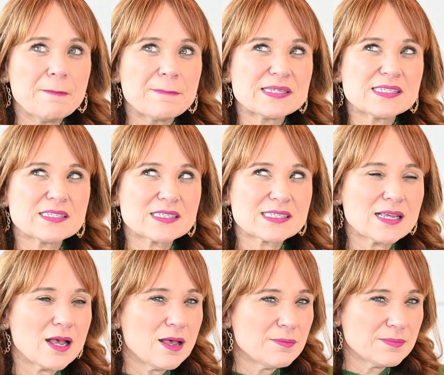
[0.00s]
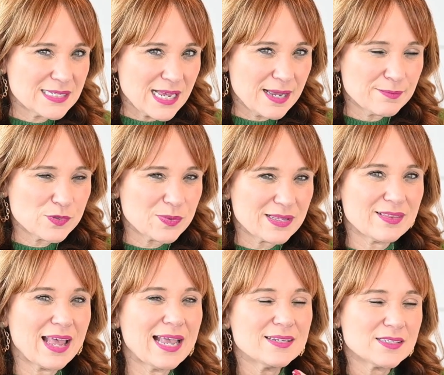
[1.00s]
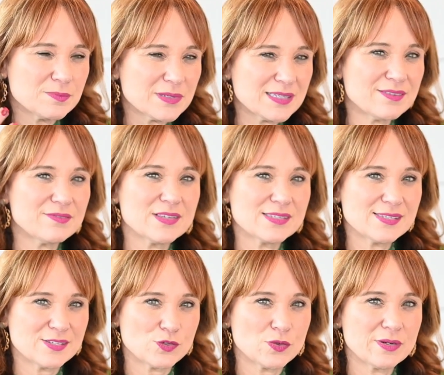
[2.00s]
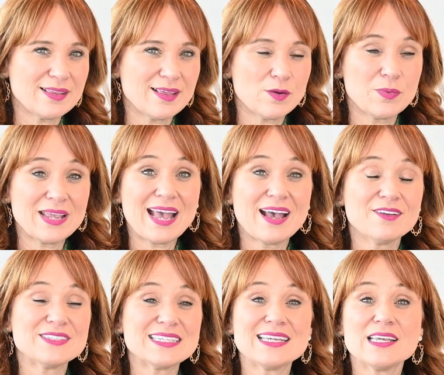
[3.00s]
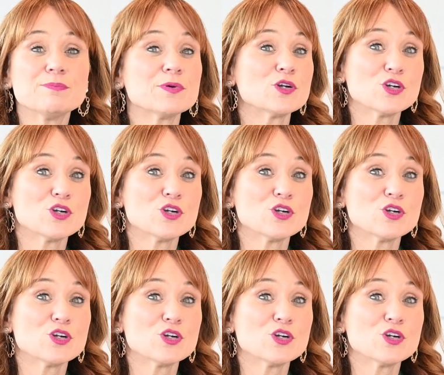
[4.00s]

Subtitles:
But sometimes we like to believe this story that we have to keep